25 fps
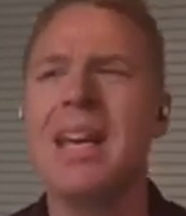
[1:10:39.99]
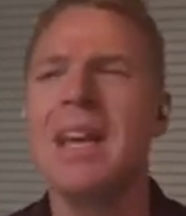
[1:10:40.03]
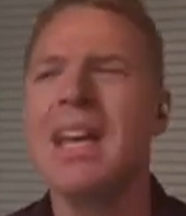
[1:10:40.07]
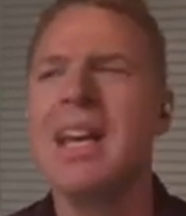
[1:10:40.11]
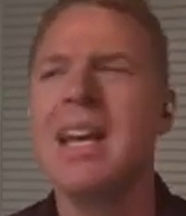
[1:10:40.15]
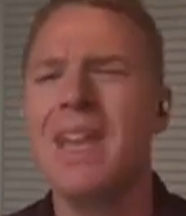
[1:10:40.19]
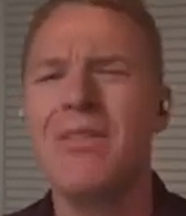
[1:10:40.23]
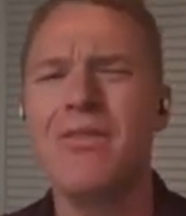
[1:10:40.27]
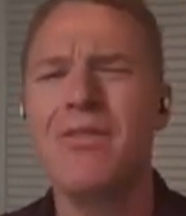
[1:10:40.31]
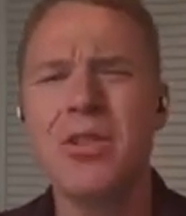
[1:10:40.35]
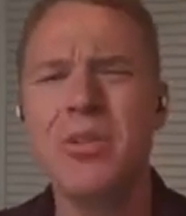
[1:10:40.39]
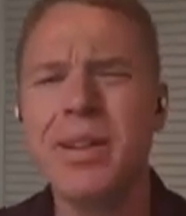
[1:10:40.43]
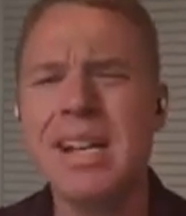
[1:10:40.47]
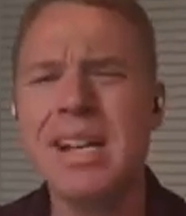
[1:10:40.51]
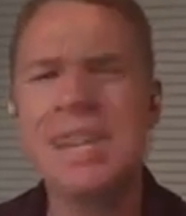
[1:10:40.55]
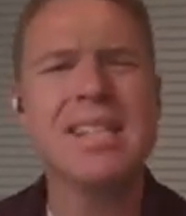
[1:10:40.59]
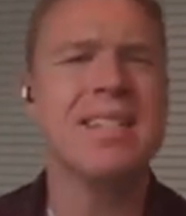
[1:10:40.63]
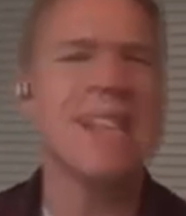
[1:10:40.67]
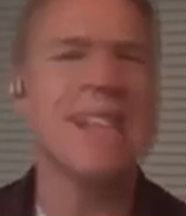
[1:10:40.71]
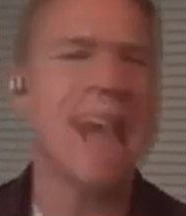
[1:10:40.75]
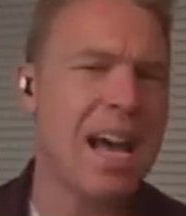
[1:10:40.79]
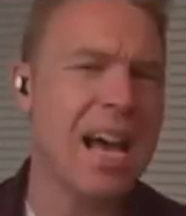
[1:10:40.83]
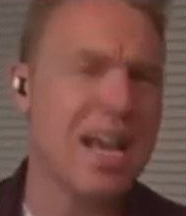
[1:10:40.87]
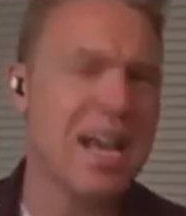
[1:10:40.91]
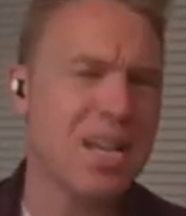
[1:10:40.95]
if you're doing a
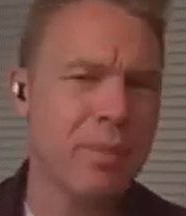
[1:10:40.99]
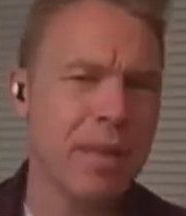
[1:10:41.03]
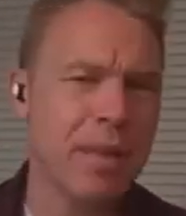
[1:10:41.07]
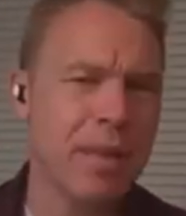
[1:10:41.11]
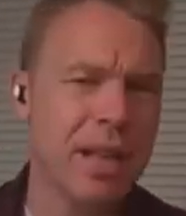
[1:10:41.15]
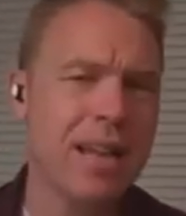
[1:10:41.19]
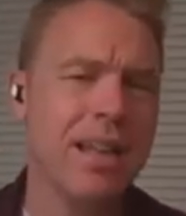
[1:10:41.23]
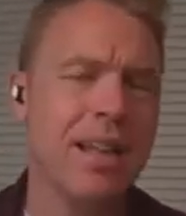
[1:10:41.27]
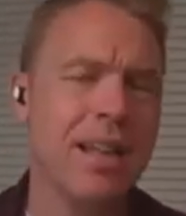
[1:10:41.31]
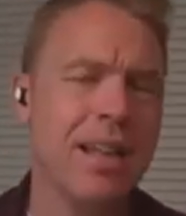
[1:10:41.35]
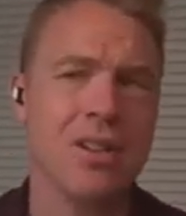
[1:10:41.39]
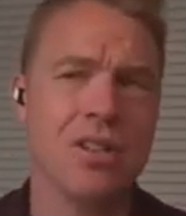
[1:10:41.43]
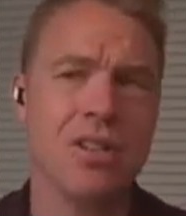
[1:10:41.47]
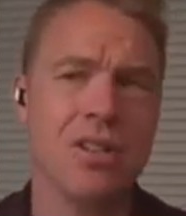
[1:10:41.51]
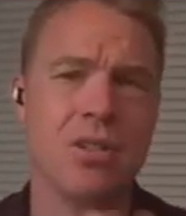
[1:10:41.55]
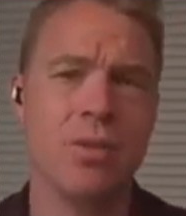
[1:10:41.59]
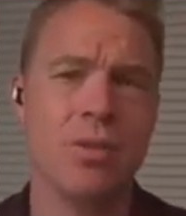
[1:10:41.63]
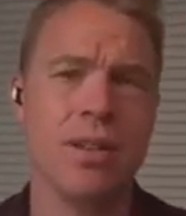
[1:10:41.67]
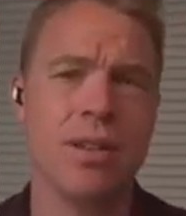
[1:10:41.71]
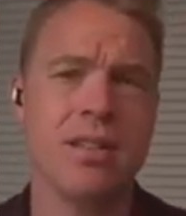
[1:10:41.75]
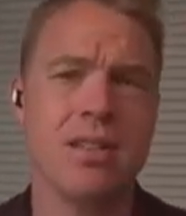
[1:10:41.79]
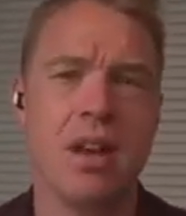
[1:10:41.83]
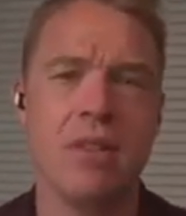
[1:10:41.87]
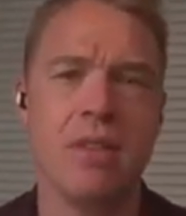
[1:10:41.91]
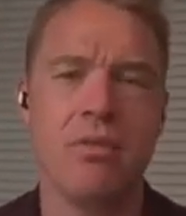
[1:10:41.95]
saas play like you're just doing
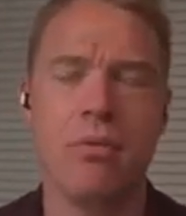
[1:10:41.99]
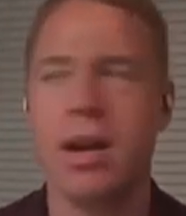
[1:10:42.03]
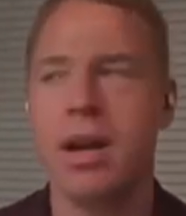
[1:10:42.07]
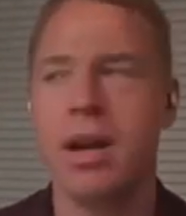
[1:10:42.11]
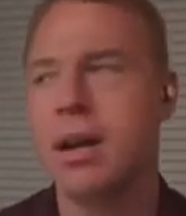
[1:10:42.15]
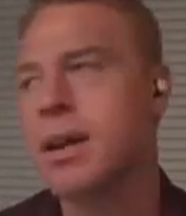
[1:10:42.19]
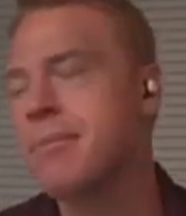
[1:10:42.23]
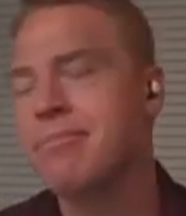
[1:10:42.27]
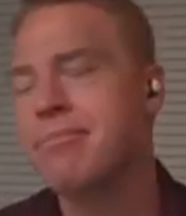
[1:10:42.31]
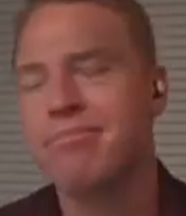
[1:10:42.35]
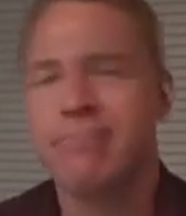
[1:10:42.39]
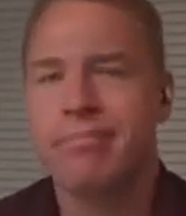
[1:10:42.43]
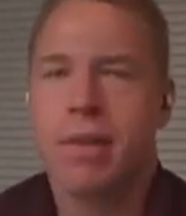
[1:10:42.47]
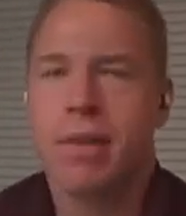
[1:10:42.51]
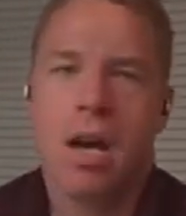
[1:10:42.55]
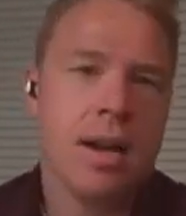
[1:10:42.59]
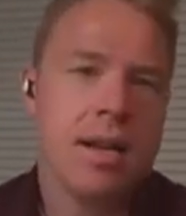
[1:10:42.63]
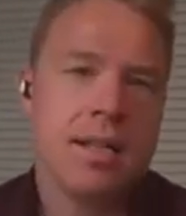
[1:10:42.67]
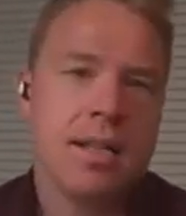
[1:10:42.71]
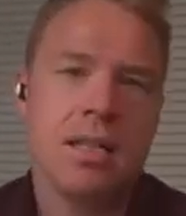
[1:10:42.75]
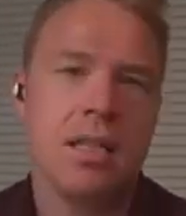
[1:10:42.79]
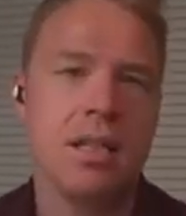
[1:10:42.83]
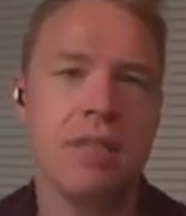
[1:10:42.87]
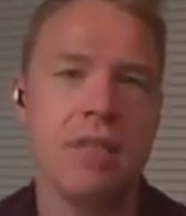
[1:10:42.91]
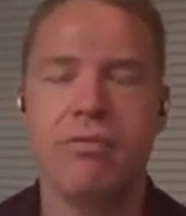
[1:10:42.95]
software
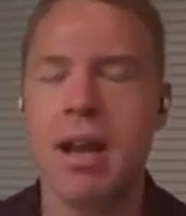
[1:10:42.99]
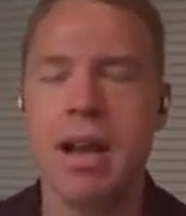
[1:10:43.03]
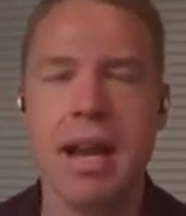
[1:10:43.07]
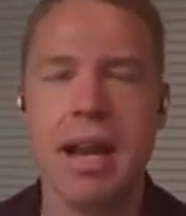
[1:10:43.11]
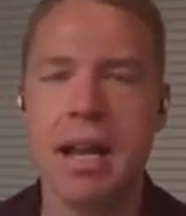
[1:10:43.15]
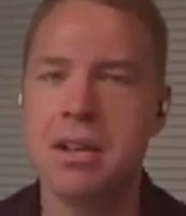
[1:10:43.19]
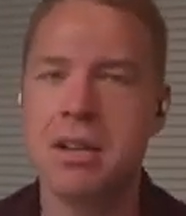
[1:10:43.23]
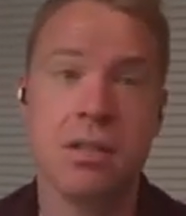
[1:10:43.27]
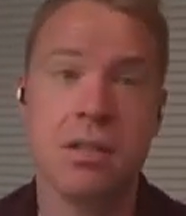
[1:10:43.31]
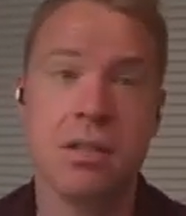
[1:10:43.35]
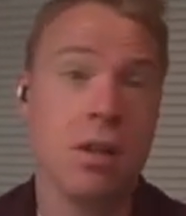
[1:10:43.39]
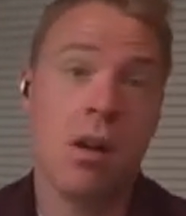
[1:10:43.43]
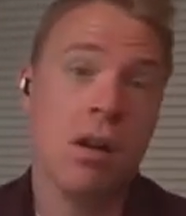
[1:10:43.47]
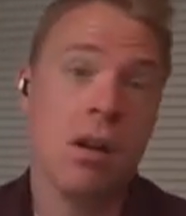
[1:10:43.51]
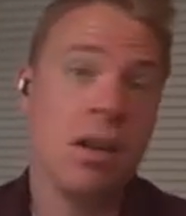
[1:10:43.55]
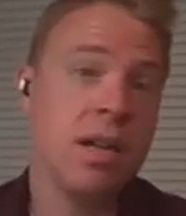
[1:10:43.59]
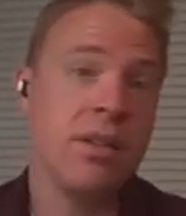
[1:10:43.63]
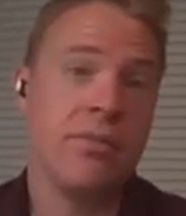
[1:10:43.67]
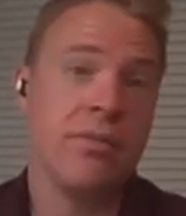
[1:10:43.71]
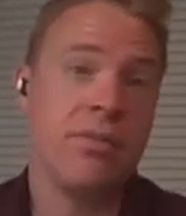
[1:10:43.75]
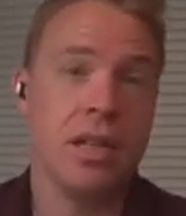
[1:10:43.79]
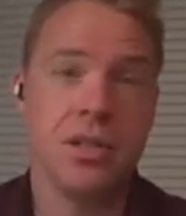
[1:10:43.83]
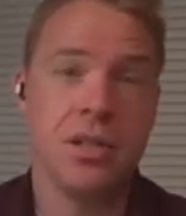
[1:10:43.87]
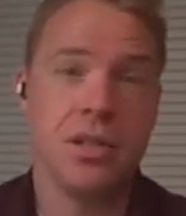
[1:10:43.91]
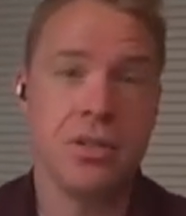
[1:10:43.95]
honestly the financials aren't
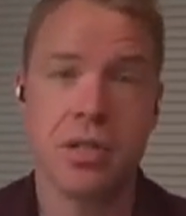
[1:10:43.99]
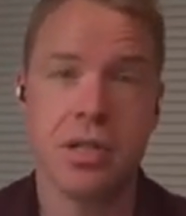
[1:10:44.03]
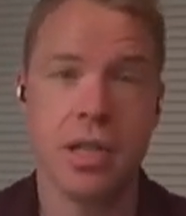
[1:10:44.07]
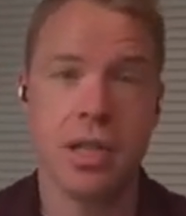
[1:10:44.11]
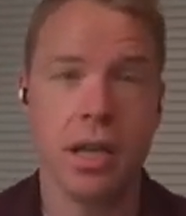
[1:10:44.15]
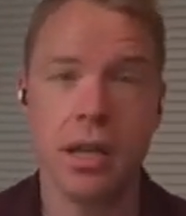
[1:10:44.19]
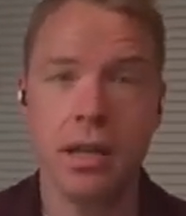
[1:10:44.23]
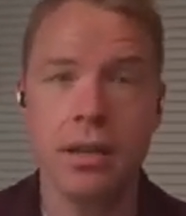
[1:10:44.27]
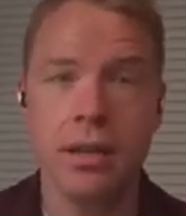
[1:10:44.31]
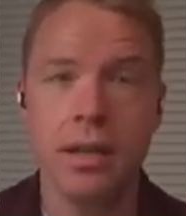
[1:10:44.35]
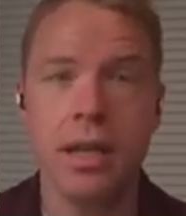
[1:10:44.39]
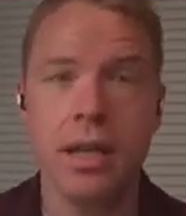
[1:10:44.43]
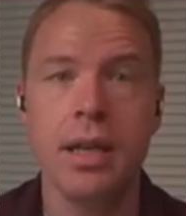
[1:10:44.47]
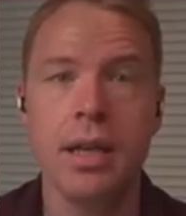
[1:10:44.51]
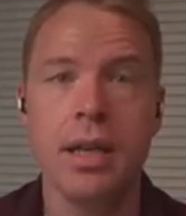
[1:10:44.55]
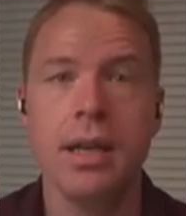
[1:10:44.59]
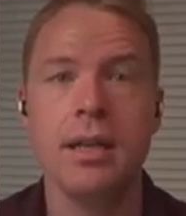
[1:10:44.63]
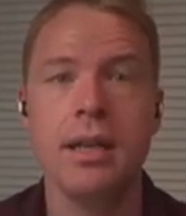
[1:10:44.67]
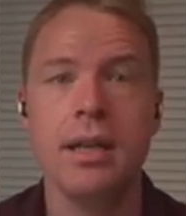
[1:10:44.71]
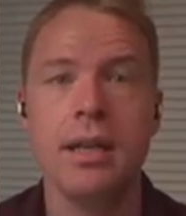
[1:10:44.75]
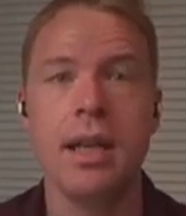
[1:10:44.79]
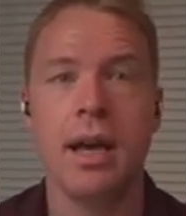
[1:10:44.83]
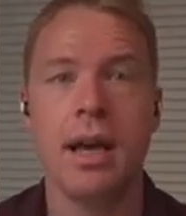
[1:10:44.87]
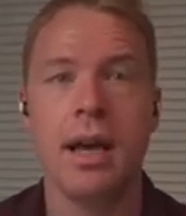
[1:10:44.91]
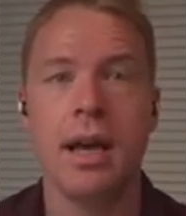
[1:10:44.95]
even interesting
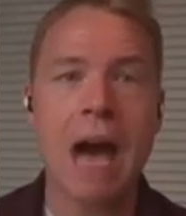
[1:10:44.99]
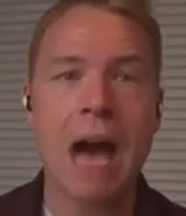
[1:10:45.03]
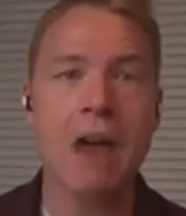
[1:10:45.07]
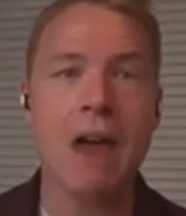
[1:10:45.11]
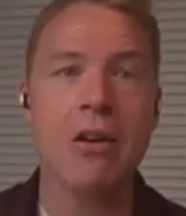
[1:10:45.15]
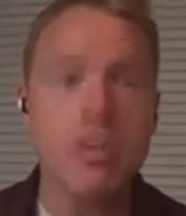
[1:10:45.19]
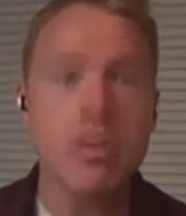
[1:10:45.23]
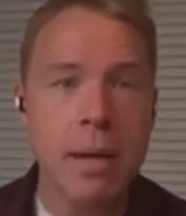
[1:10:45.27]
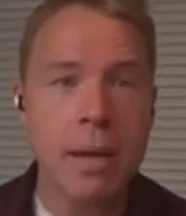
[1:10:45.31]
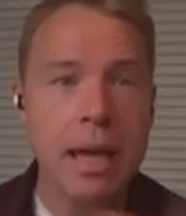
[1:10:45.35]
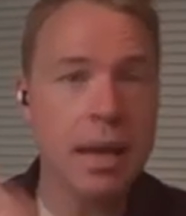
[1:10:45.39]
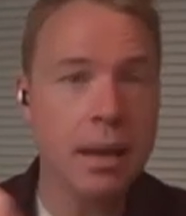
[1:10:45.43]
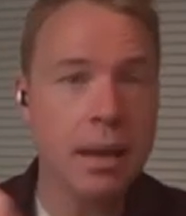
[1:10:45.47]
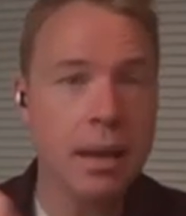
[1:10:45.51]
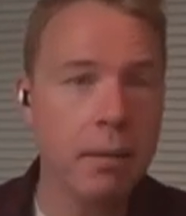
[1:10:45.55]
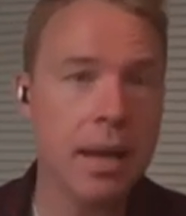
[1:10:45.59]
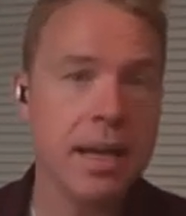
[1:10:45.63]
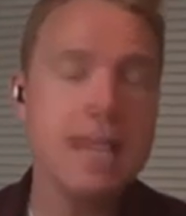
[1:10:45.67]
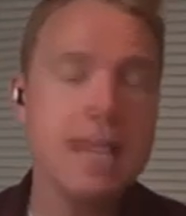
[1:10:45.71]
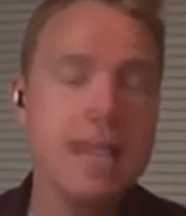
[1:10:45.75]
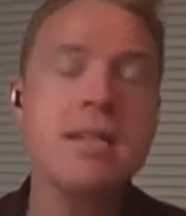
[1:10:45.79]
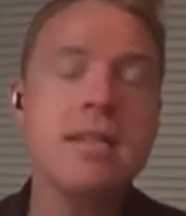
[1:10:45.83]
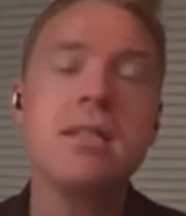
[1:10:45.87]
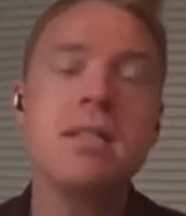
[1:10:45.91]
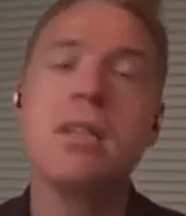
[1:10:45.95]
the how you're making
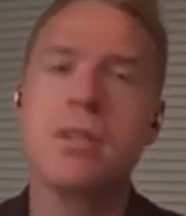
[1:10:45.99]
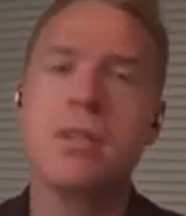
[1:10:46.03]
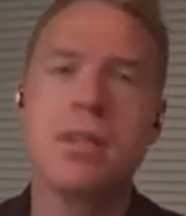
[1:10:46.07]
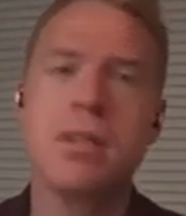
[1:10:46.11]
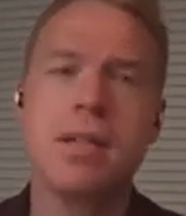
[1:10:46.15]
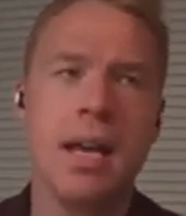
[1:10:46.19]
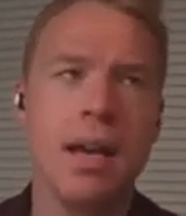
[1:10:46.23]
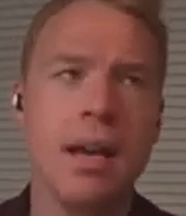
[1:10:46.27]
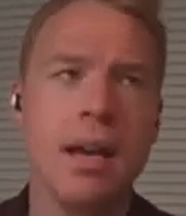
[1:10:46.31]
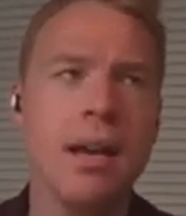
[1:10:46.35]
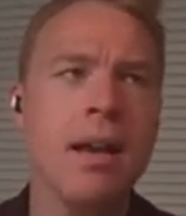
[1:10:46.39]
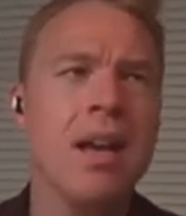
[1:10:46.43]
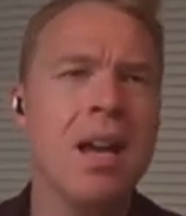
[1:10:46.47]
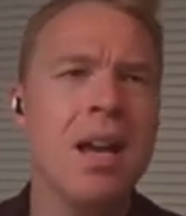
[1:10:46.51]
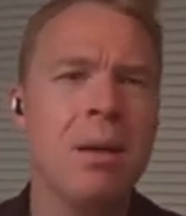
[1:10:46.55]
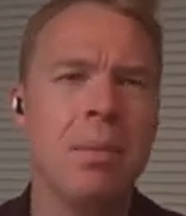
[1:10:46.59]
money is interesting,